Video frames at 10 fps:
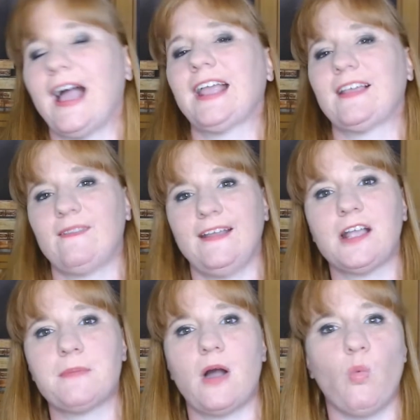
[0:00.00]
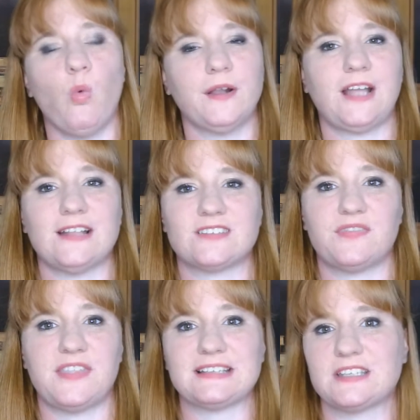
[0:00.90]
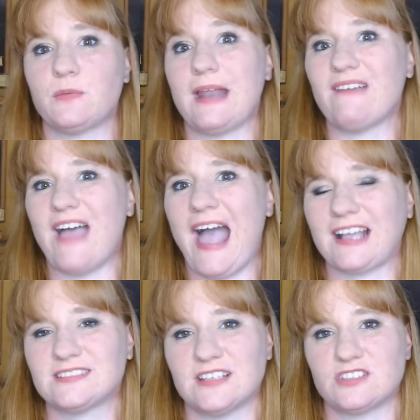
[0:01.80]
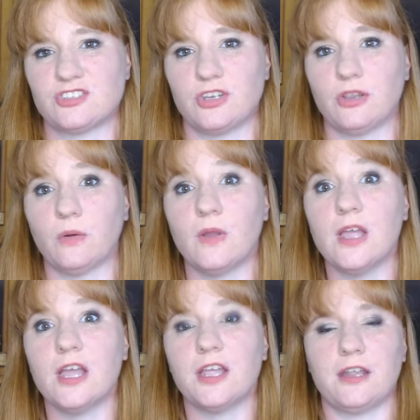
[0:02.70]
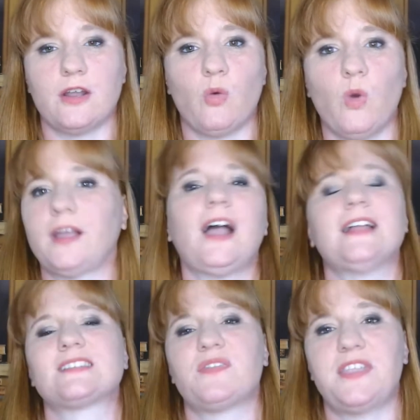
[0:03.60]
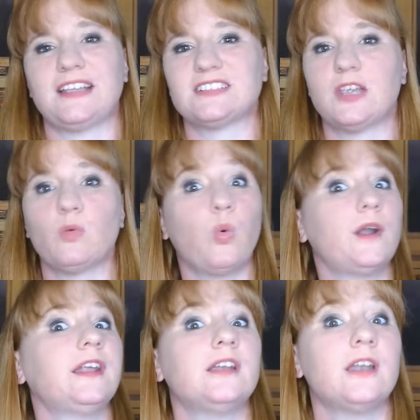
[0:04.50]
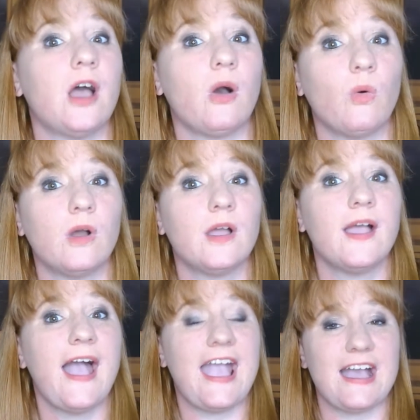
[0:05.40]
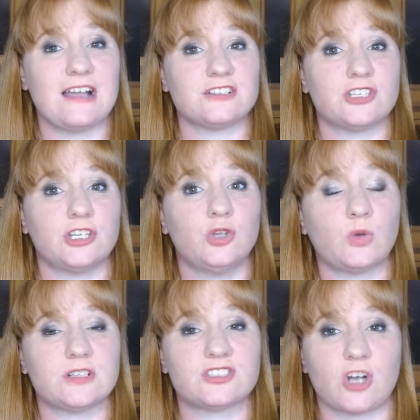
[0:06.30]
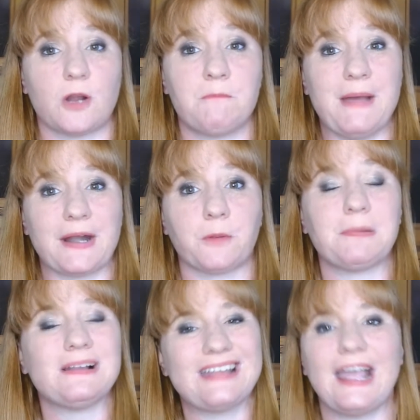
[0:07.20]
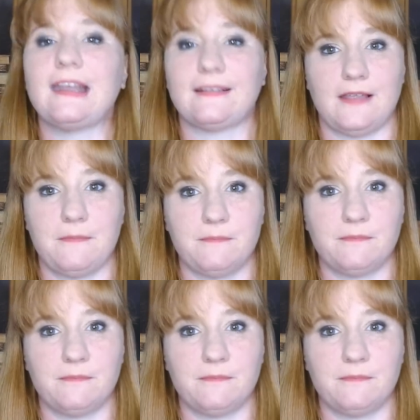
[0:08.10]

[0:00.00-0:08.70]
I can think about what kinds of things he would have access to, you know, what kinds of things he wouldn't know. And you can start better planning them.